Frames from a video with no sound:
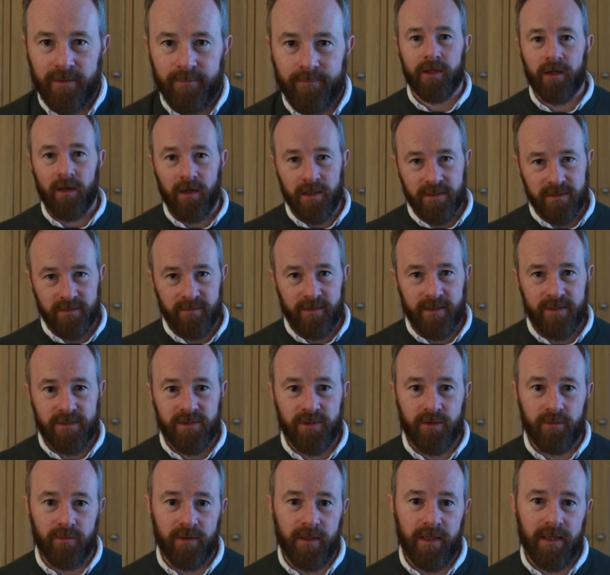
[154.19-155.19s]
Because of this
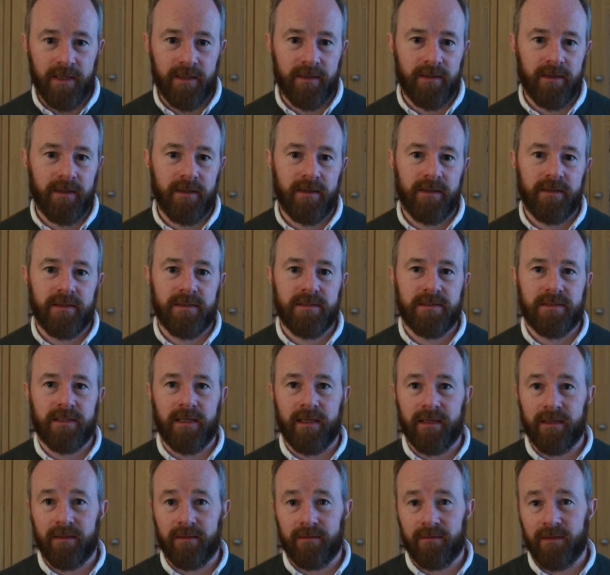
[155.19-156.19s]
uniqueness
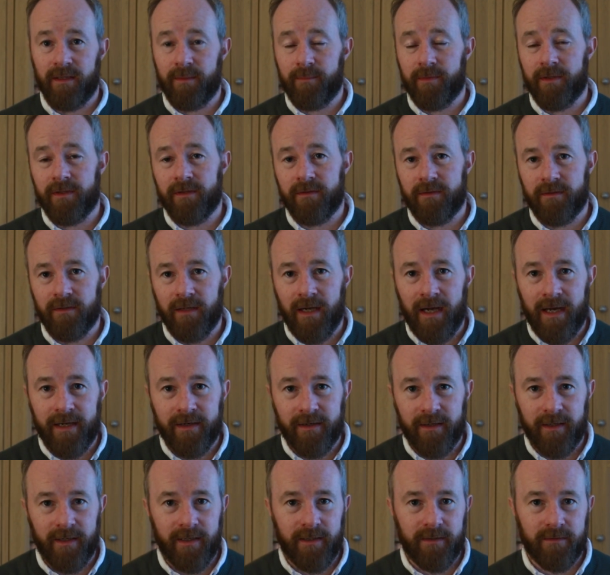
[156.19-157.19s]
and limited
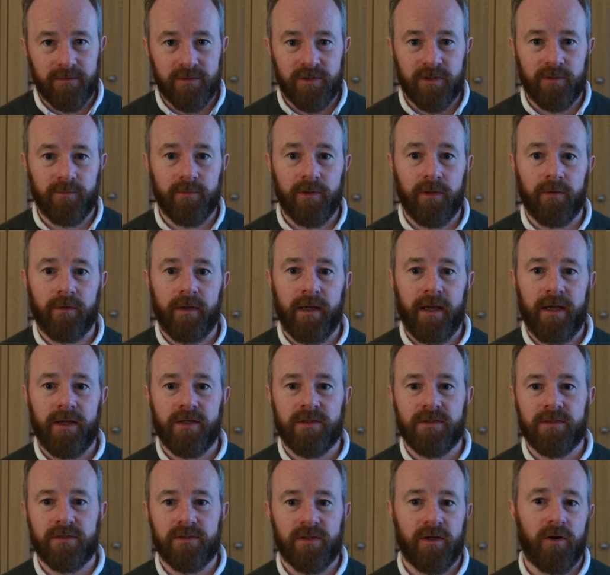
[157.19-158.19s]
data in some
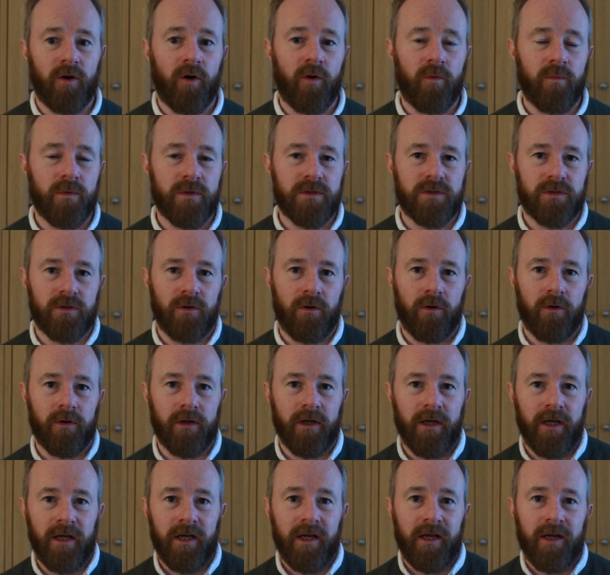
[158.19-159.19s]
locations, I always thought
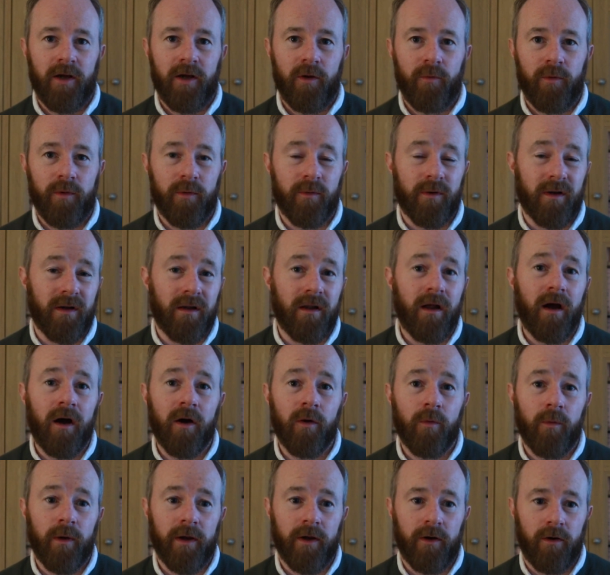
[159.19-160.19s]
we were a
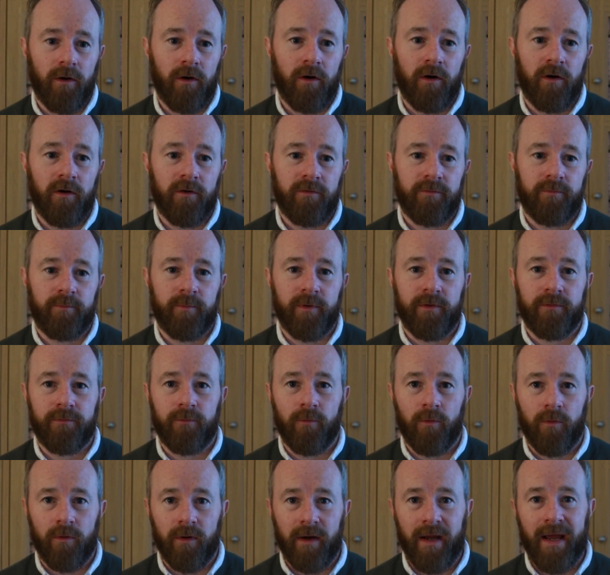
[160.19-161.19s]
long way off
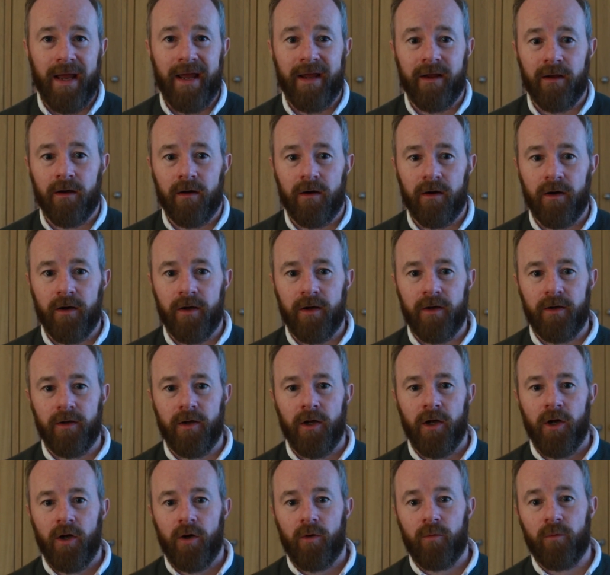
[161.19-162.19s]
before AI
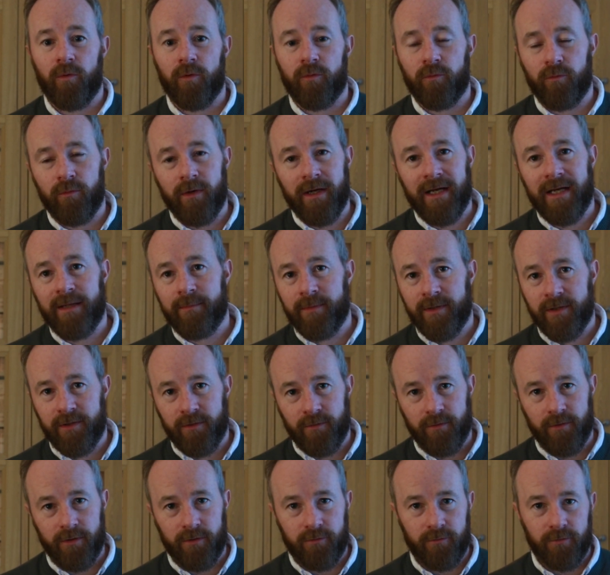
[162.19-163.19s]
would really be
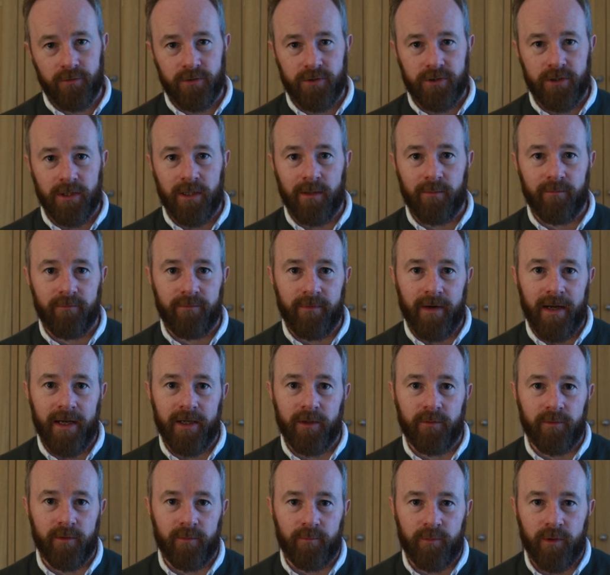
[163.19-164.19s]
doing a good job
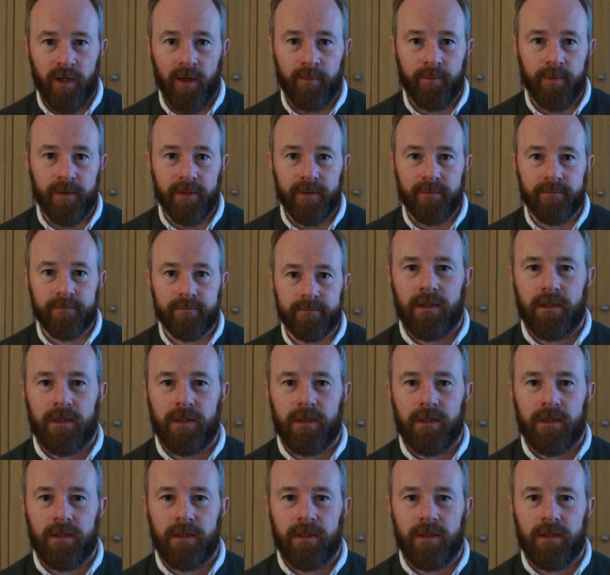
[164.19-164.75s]
valuing property.